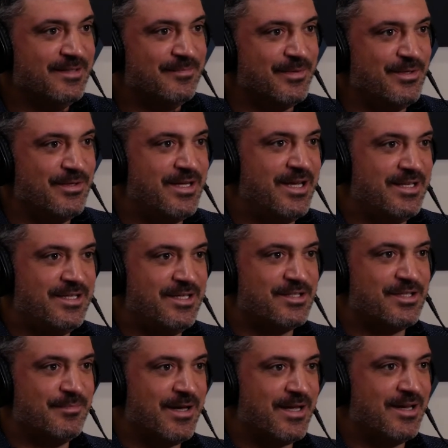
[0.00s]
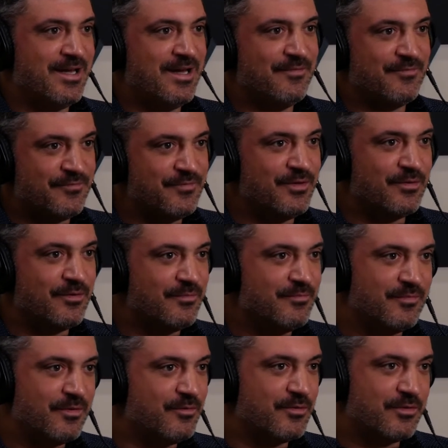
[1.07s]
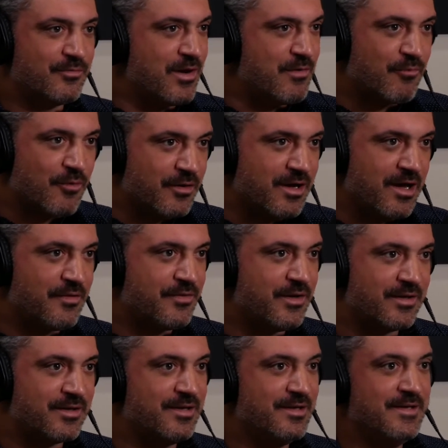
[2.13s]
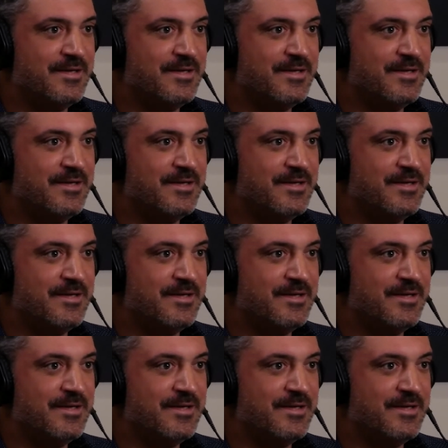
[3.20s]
but you can't teach them how to have, great work ethic,